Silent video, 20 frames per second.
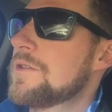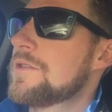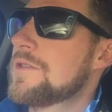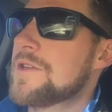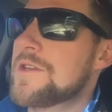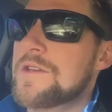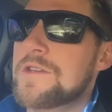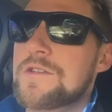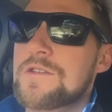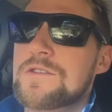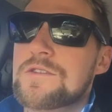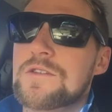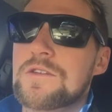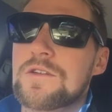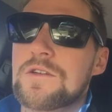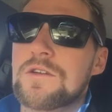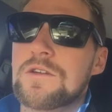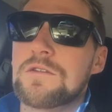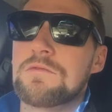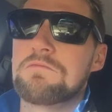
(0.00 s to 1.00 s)
things
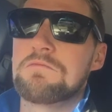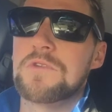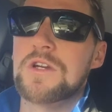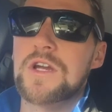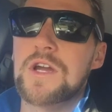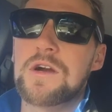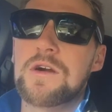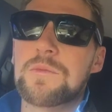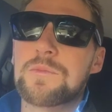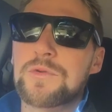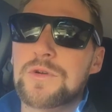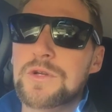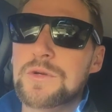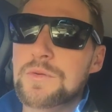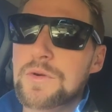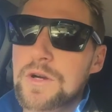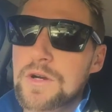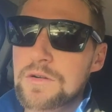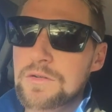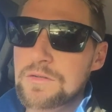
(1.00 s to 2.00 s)
are going pretty
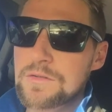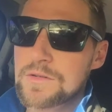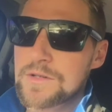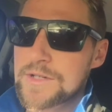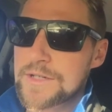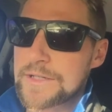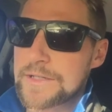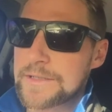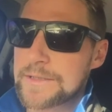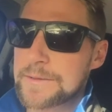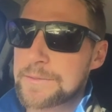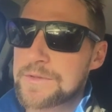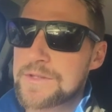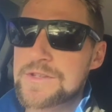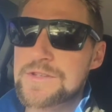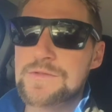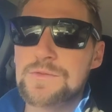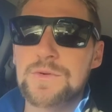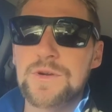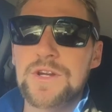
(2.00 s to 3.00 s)
well.
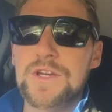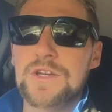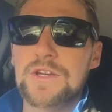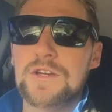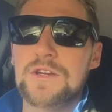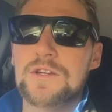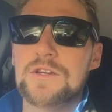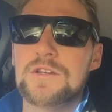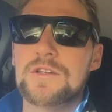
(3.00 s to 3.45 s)
This week